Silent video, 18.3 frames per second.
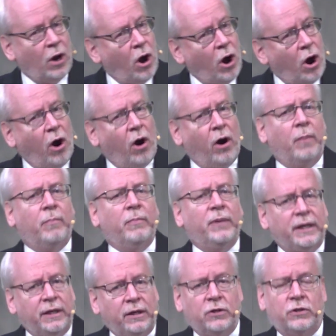
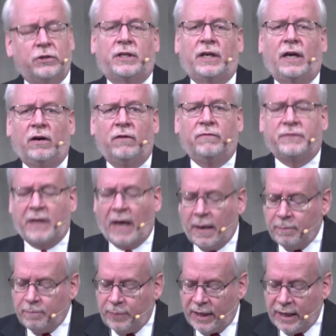arming yourselves
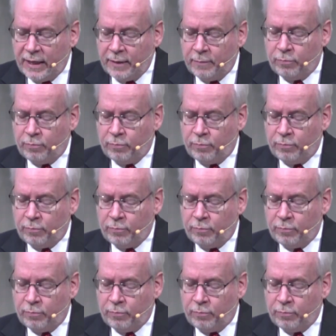and being